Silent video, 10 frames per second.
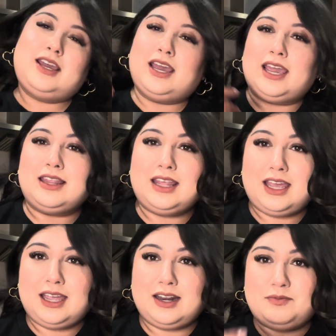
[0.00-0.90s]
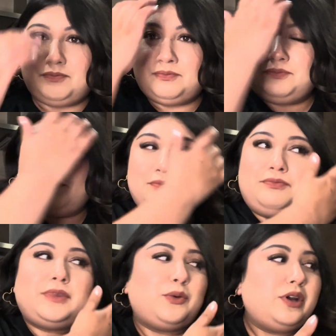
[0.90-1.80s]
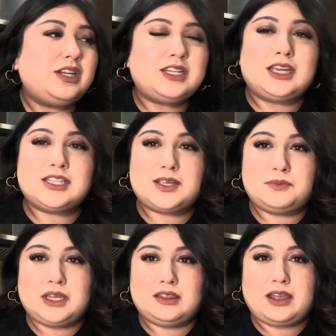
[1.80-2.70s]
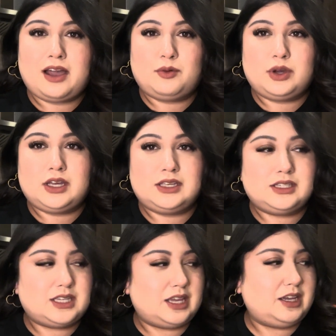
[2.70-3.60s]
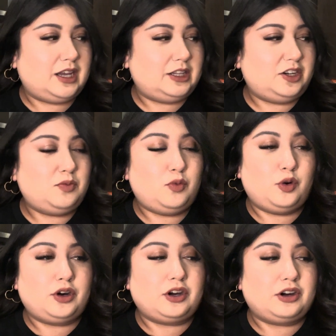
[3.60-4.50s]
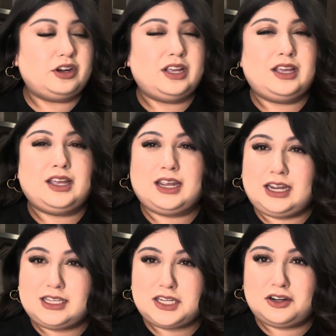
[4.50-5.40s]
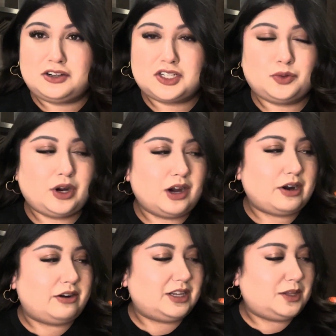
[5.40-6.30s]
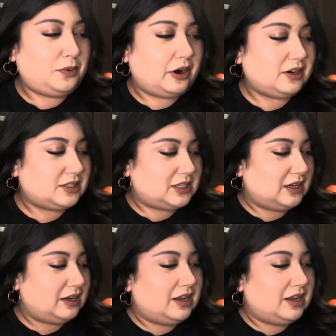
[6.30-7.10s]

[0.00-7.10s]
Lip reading: And then I wanted to get something that was a little more easier to wear around at the parks.